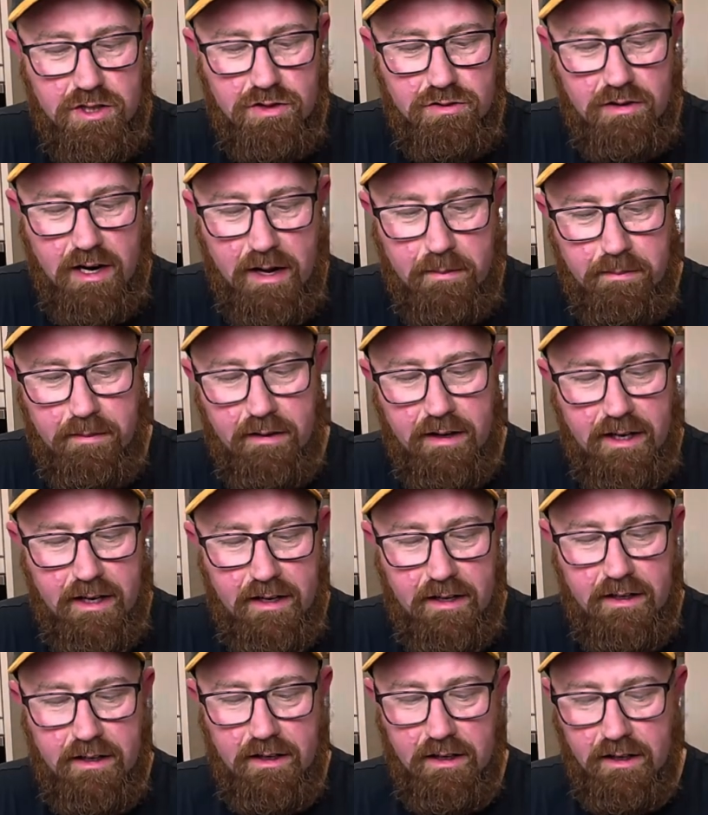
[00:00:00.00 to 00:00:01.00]
strap
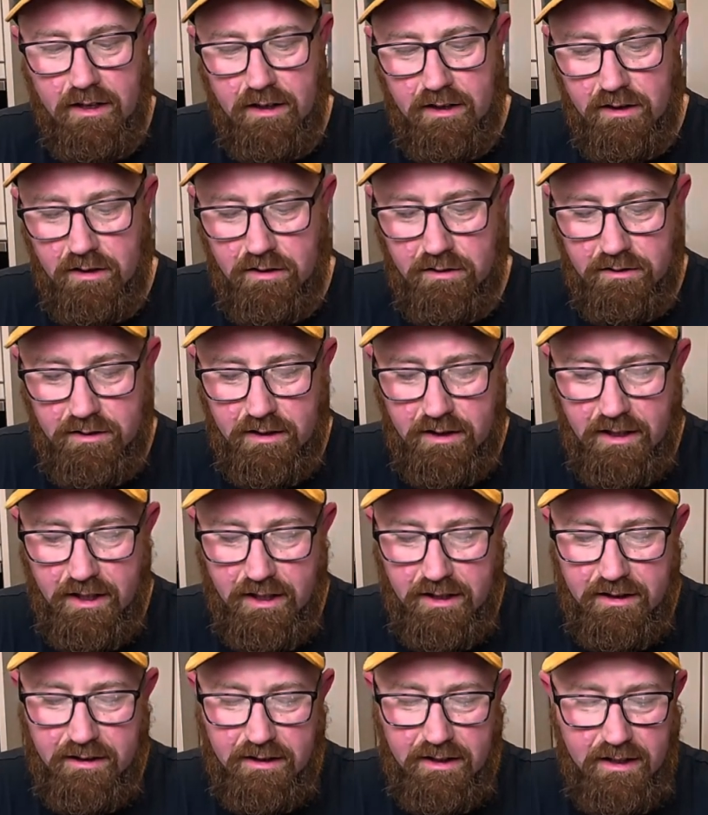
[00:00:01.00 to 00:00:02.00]
here and
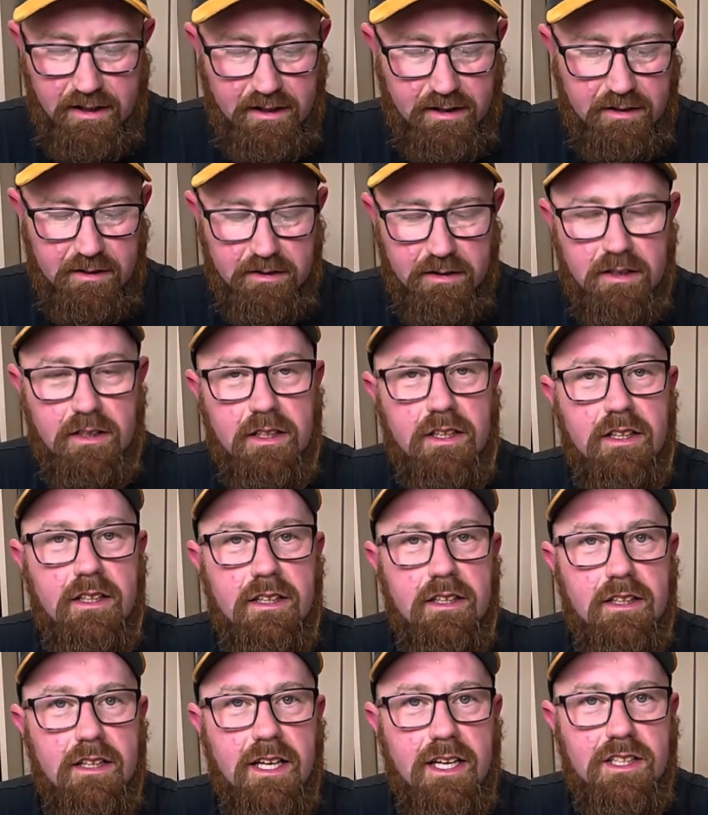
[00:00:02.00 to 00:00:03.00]
underneath here,
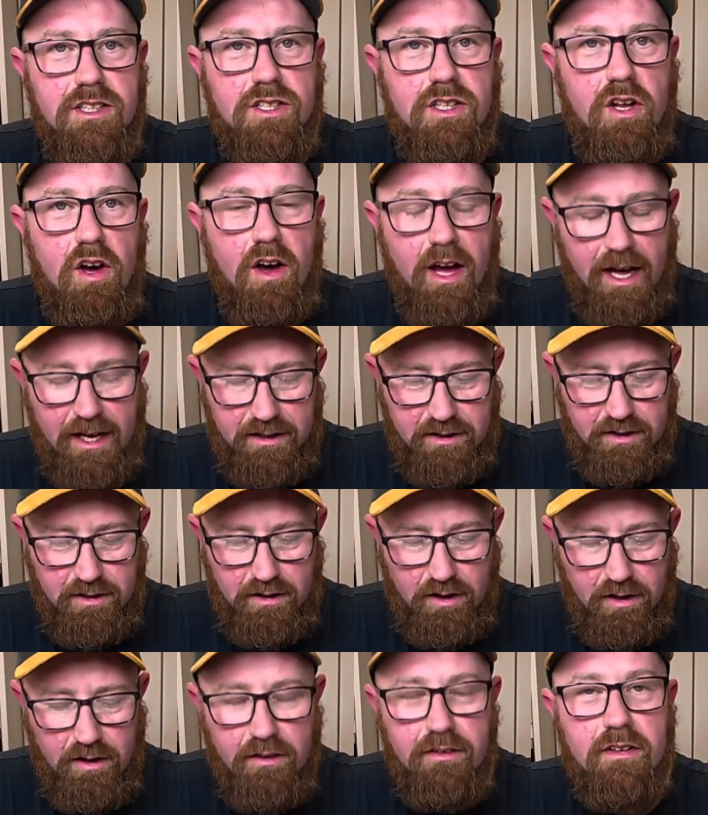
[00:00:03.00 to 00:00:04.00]
that's not added
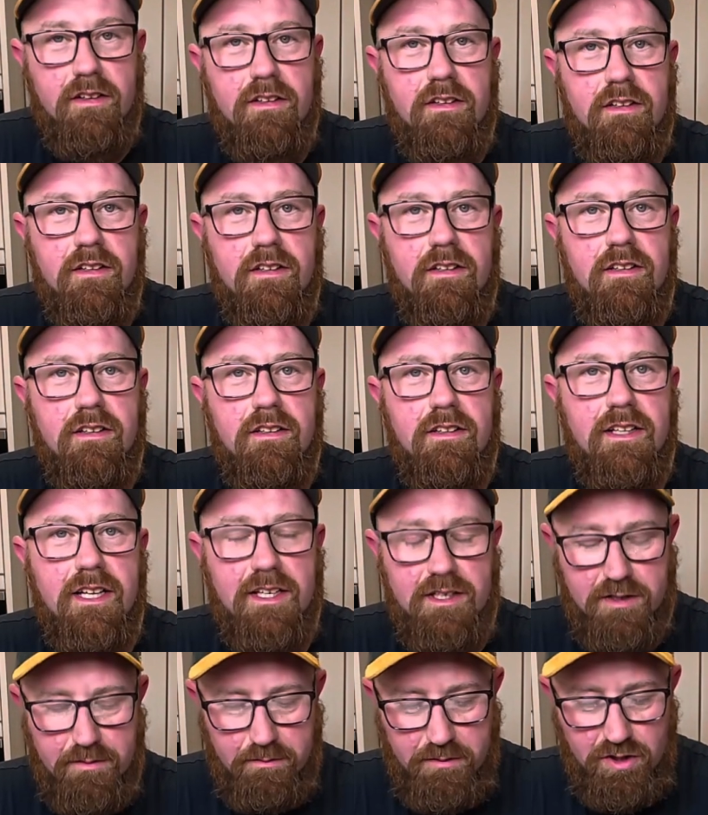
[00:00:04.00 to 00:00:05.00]
on,
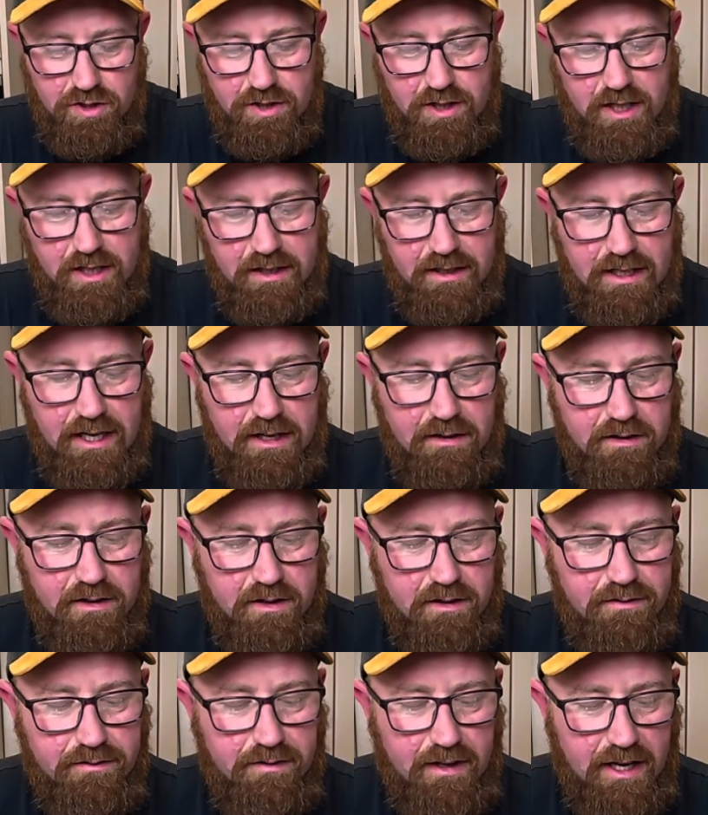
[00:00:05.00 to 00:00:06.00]
that's machined out
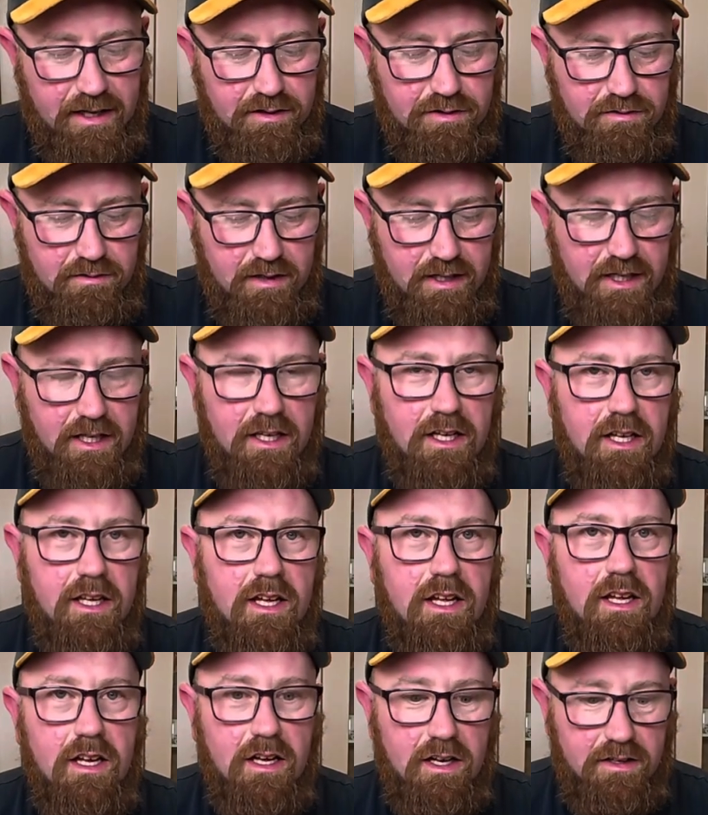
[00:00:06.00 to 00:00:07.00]
at the factory,
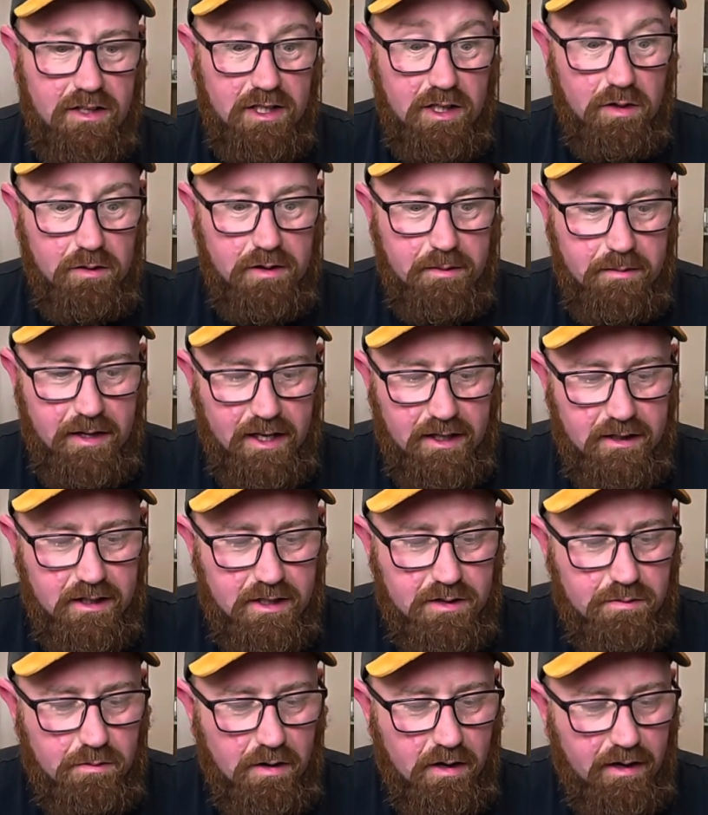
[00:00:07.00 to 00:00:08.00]
and they only make
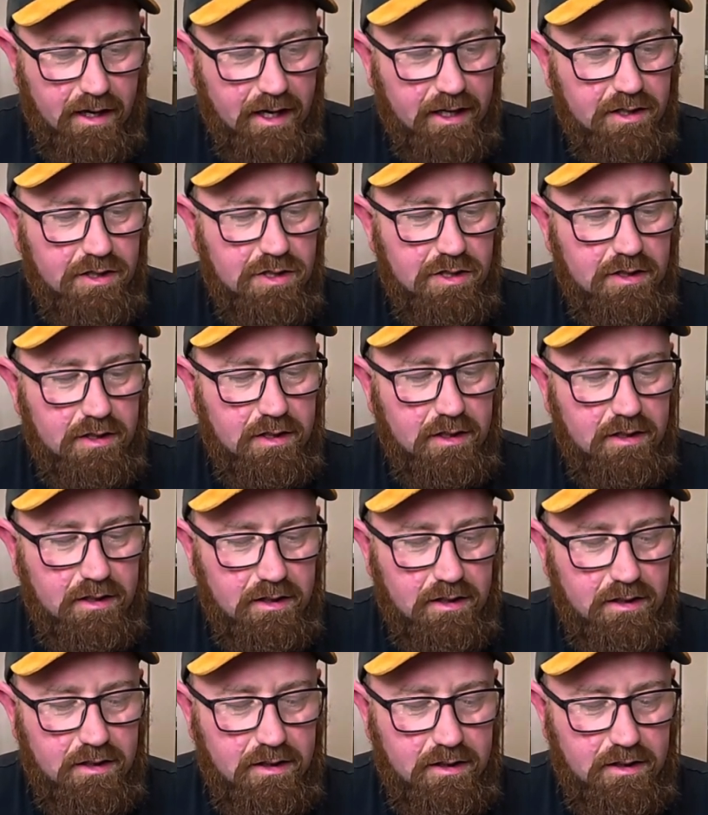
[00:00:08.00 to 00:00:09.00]
this one action,
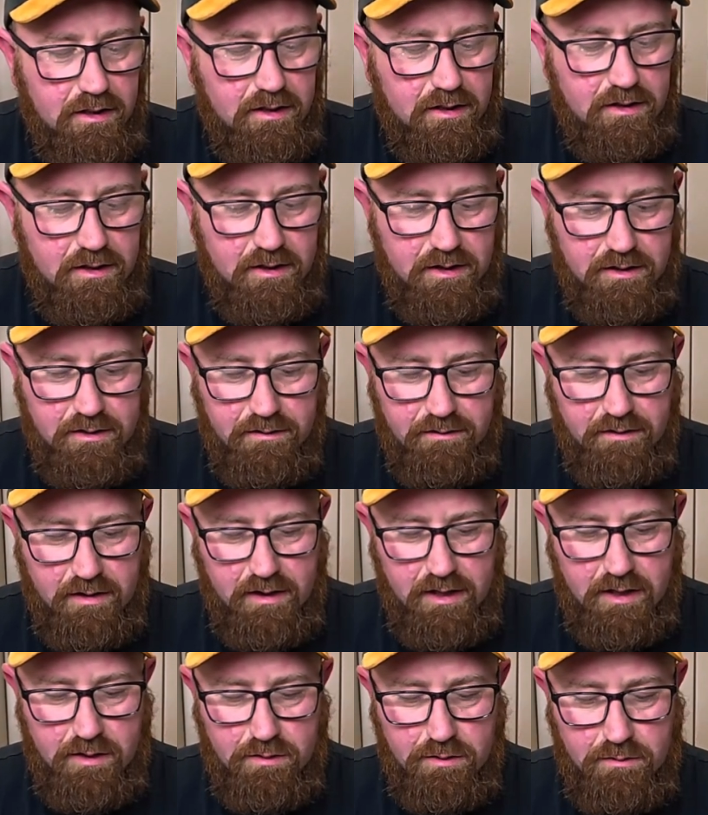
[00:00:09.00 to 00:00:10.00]
and it's a
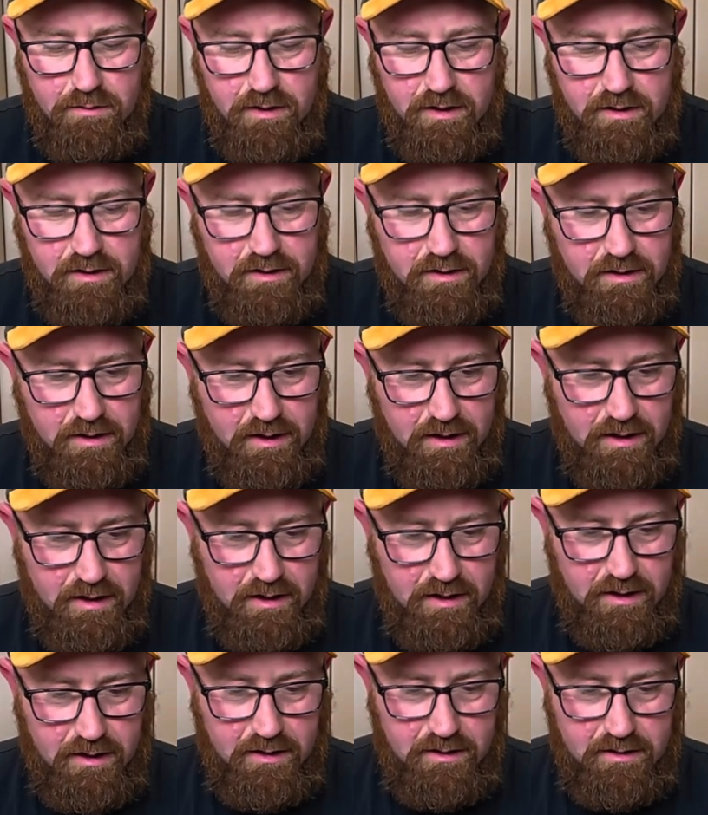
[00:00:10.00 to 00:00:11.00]
very good one.
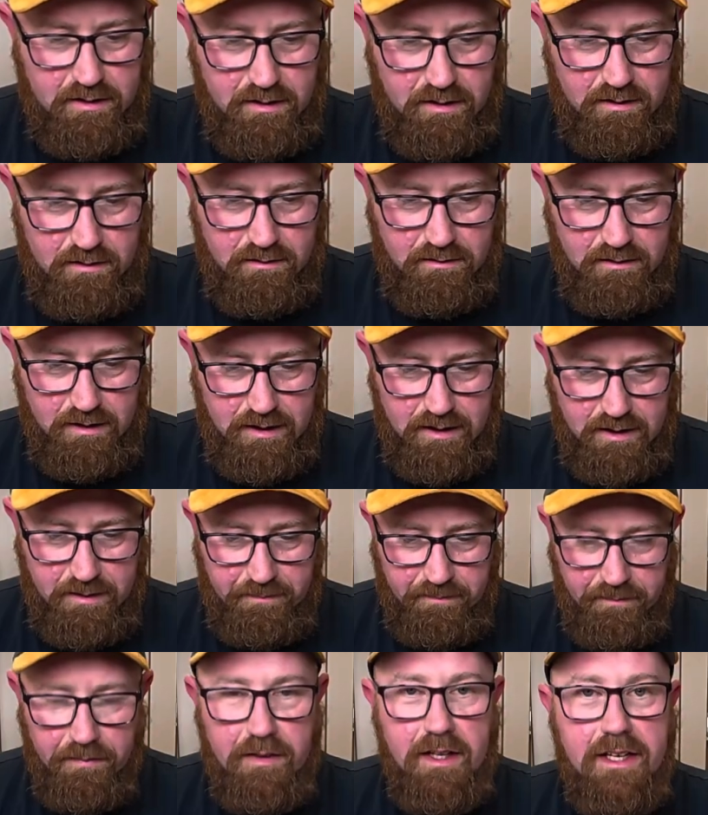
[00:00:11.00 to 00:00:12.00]

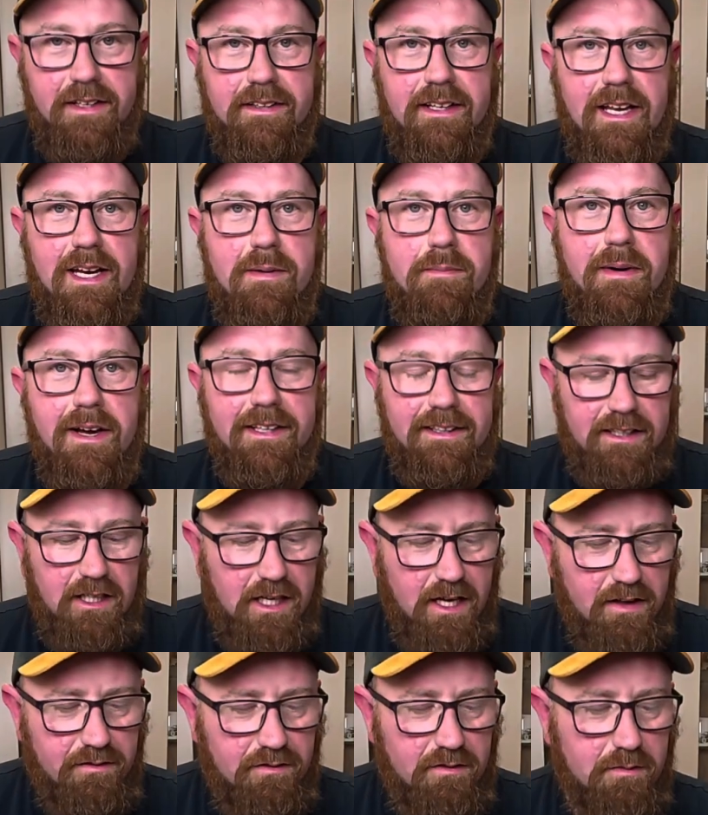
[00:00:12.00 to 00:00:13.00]
So let's get it back
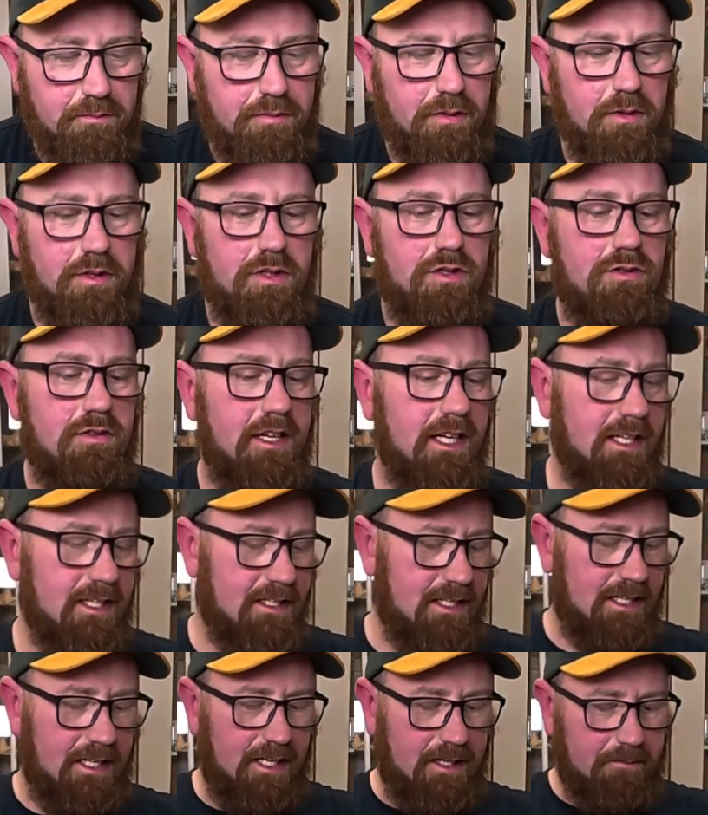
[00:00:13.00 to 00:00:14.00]
together and put the triggers
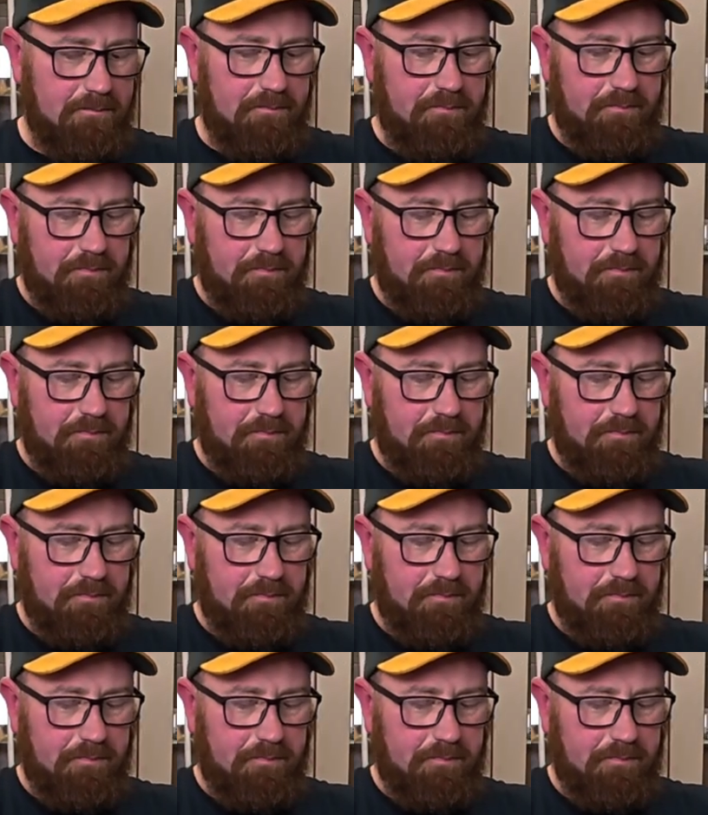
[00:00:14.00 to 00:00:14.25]
in it.